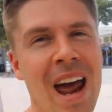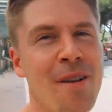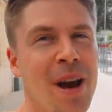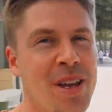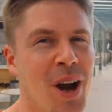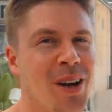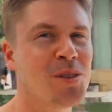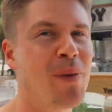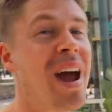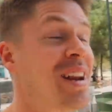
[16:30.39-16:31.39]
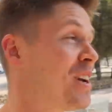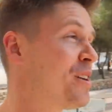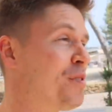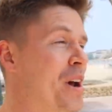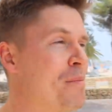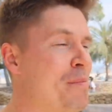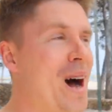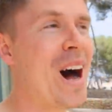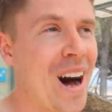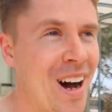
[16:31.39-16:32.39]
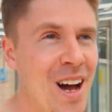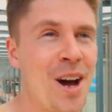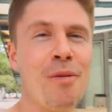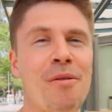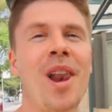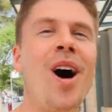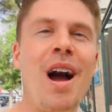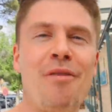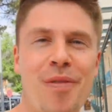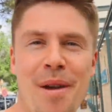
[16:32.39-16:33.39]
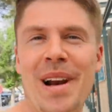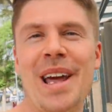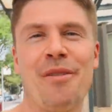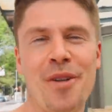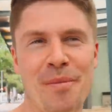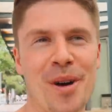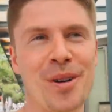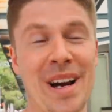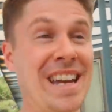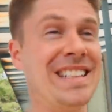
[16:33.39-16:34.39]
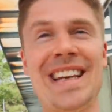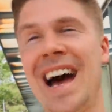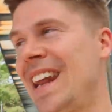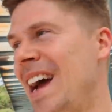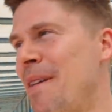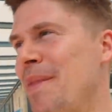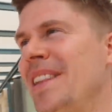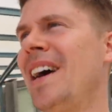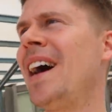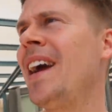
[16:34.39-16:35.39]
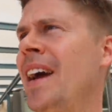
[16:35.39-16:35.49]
Anywhere you go in Spain, you're gonna find a bar with live Premier League football. It is Saturday at midday.